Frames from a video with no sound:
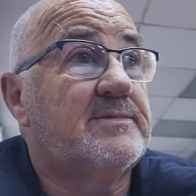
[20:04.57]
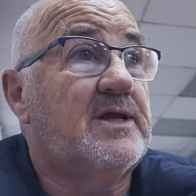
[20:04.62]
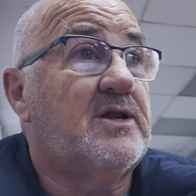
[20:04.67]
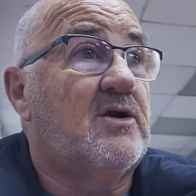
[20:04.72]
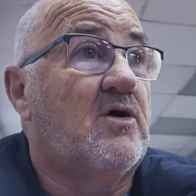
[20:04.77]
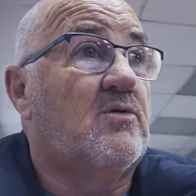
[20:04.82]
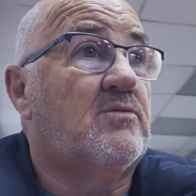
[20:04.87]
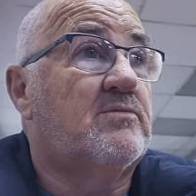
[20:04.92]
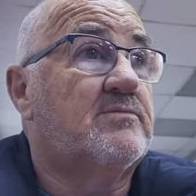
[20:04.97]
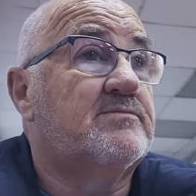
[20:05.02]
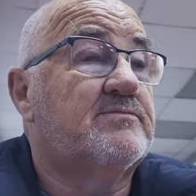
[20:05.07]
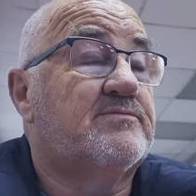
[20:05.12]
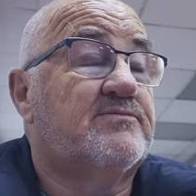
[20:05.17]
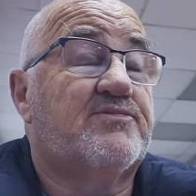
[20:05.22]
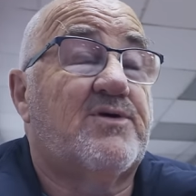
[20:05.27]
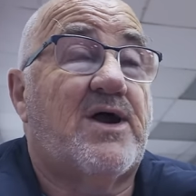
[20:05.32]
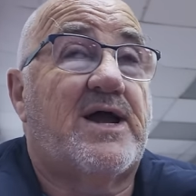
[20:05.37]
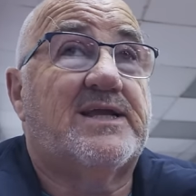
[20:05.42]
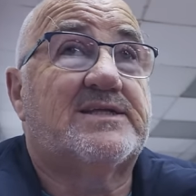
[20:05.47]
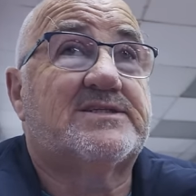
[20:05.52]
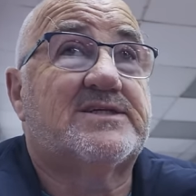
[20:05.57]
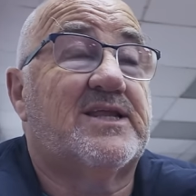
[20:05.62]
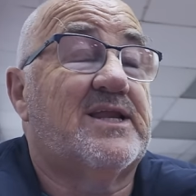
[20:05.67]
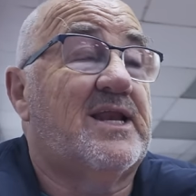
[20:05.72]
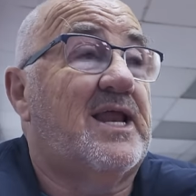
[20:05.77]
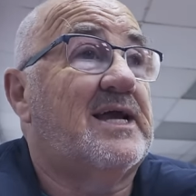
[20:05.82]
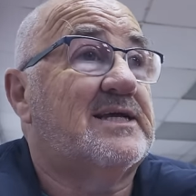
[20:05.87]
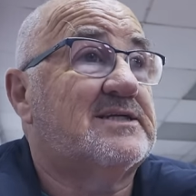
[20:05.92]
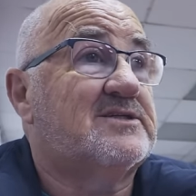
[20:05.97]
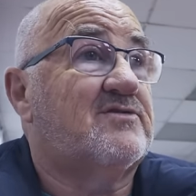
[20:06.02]
You know, prior to the
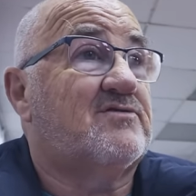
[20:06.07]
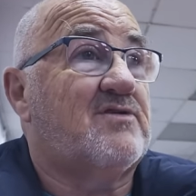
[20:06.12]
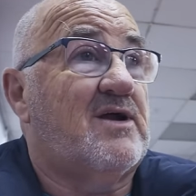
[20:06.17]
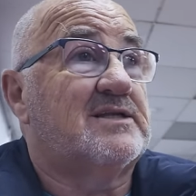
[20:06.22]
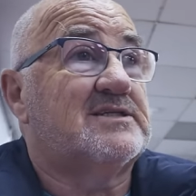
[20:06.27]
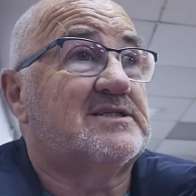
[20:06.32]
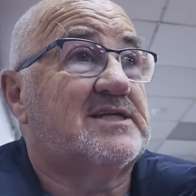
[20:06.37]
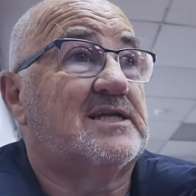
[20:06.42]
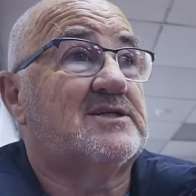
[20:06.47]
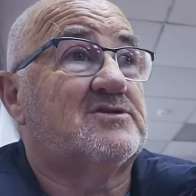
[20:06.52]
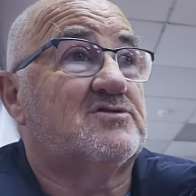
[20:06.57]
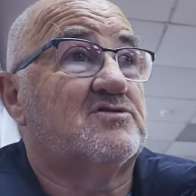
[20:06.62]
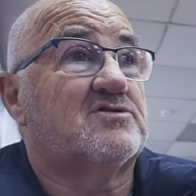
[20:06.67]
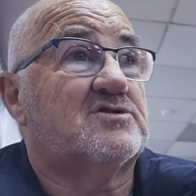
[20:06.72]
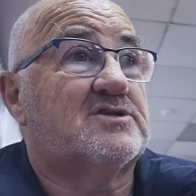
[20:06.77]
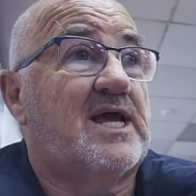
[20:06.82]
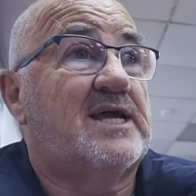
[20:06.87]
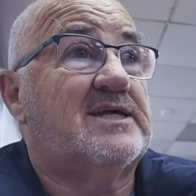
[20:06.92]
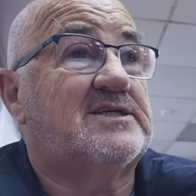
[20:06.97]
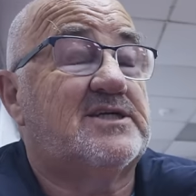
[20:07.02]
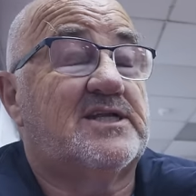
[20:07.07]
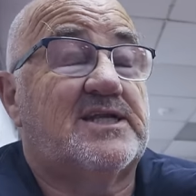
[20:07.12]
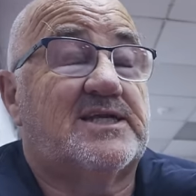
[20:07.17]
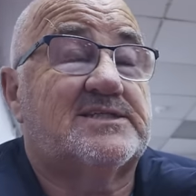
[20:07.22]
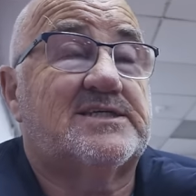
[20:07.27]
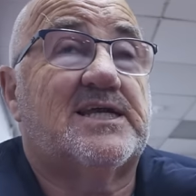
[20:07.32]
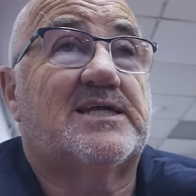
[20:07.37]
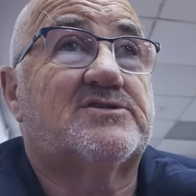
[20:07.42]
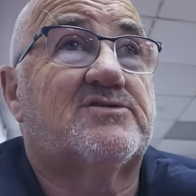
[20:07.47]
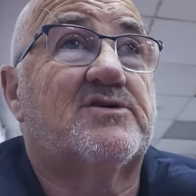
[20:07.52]
likes of Grand Central Station,
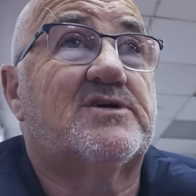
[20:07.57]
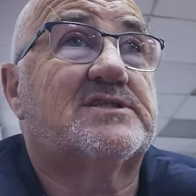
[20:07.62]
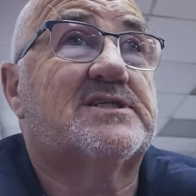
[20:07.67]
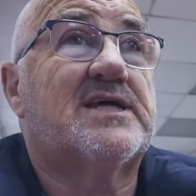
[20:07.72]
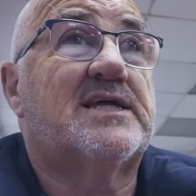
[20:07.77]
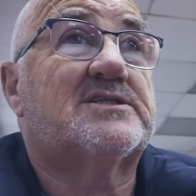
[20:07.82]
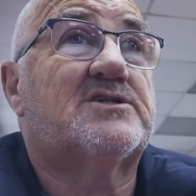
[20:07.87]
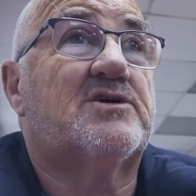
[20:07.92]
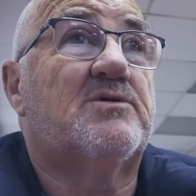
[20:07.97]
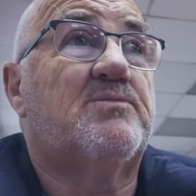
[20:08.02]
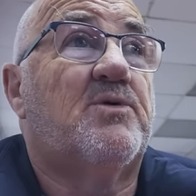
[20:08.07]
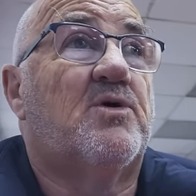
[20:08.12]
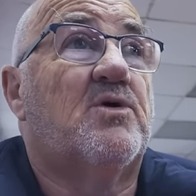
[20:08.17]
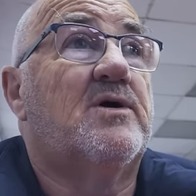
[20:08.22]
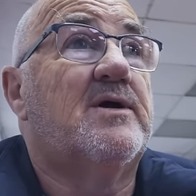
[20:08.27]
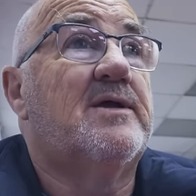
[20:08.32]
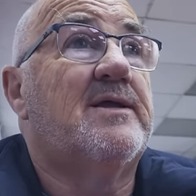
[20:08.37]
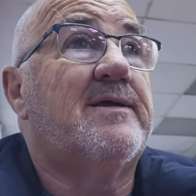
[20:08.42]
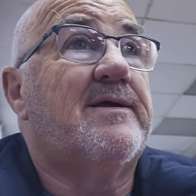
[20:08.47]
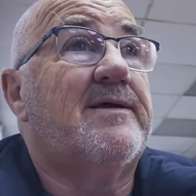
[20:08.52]
etc., etc. But